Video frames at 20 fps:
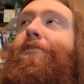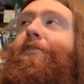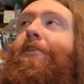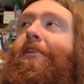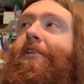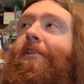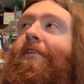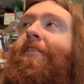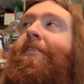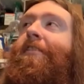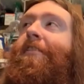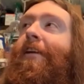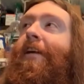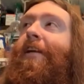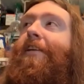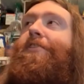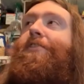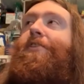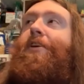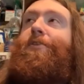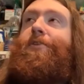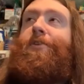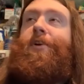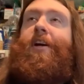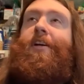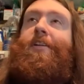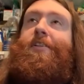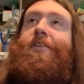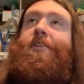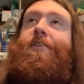it is so
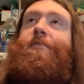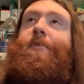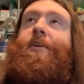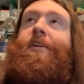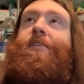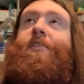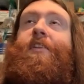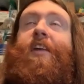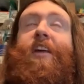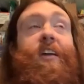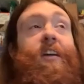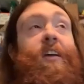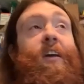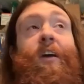crazy to me. It's like